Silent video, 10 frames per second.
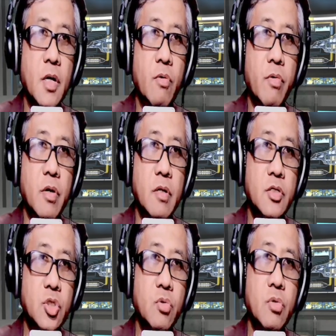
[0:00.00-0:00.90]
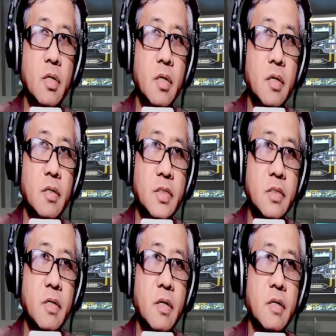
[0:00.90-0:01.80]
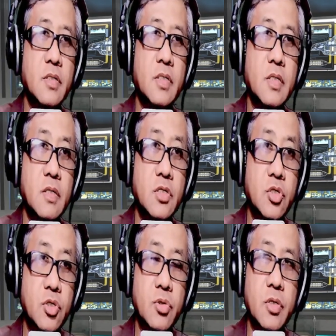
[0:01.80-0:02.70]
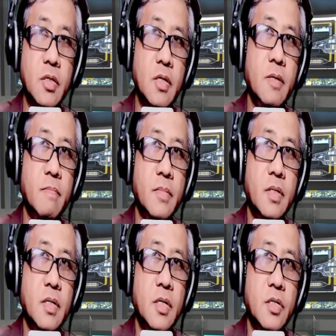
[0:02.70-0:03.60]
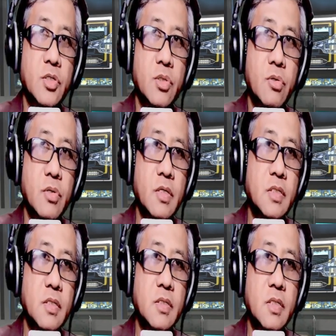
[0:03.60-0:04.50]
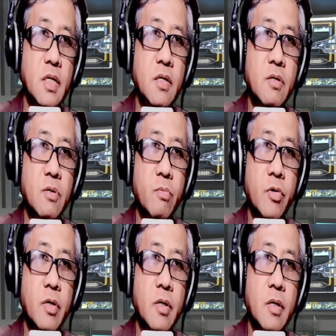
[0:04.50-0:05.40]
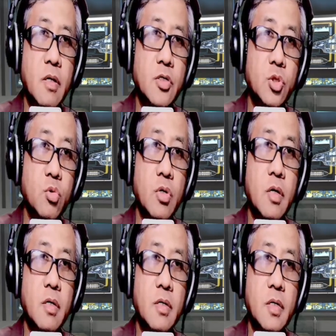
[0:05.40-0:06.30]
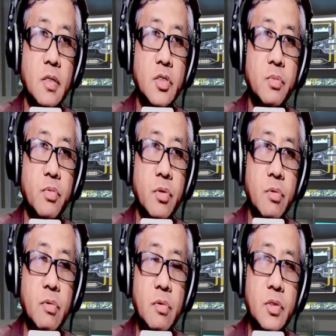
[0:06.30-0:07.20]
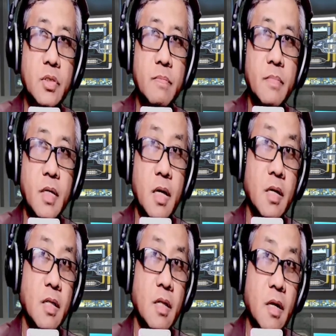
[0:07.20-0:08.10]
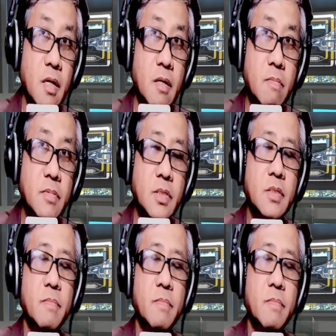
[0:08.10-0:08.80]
where the sugar starts its journey. So this is either where sugar is produced, like in the leaves,